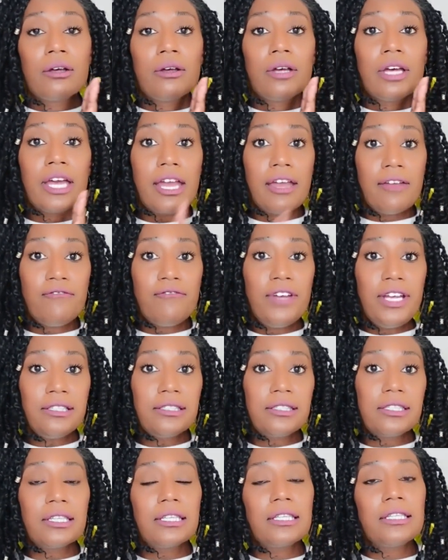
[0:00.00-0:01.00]

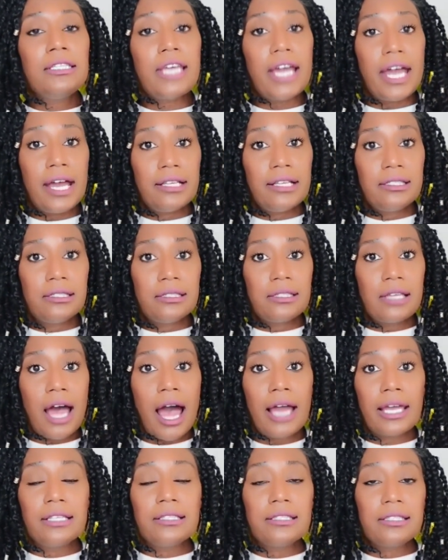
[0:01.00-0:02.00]
infants, yes,
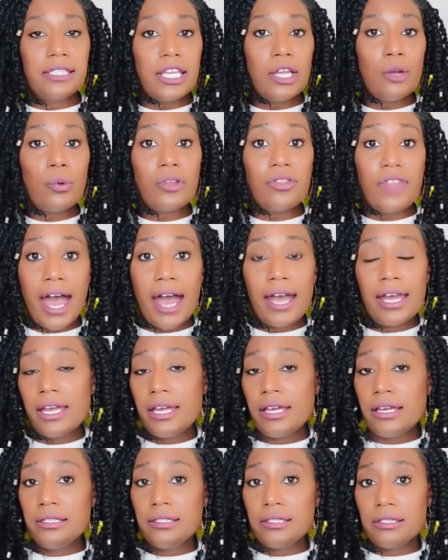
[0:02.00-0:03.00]
I can see where that
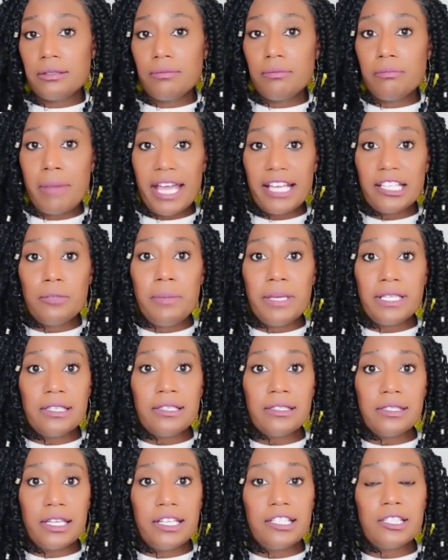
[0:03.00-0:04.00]
makes
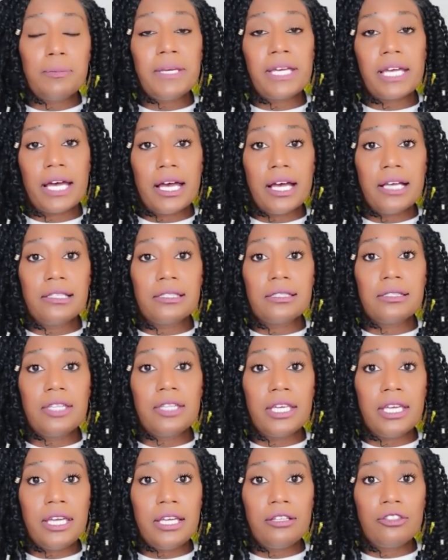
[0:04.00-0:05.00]
business sense, because
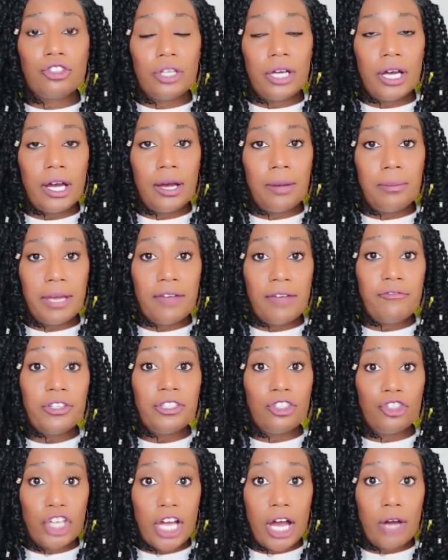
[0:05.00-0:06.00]
the infant
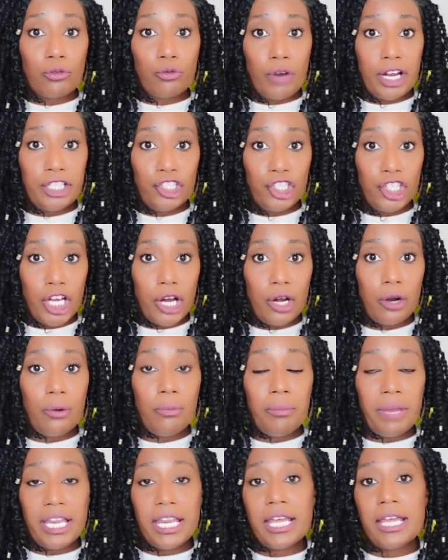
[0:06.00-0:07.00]
to child ratio,
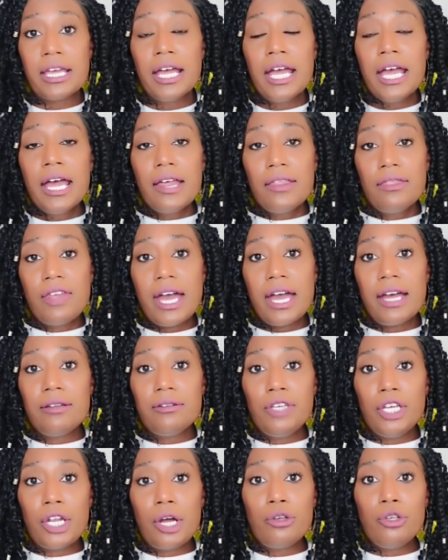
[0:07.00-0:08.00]
meaning that
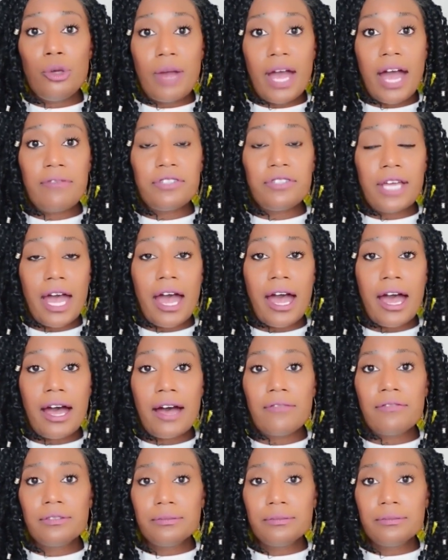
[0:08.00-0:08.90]
you have to have